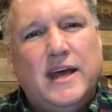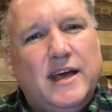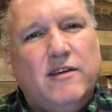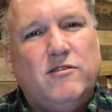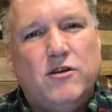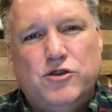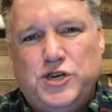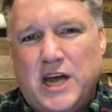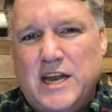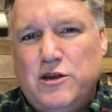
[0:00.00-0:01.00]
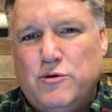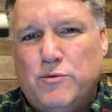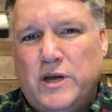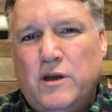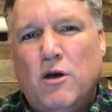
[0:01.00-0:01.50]
is
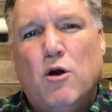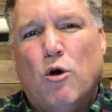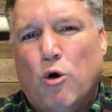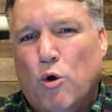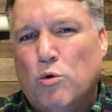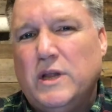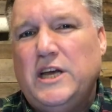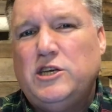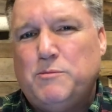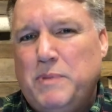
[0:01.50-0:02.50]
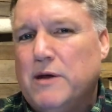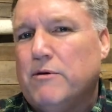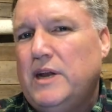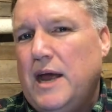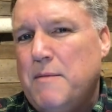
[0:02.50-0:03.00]
genuine Holy
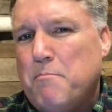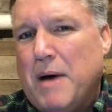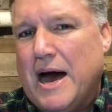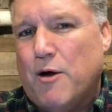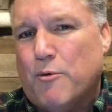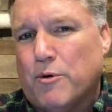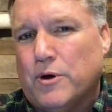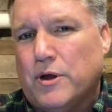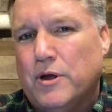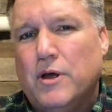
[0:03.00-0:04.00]
Spirit empowered,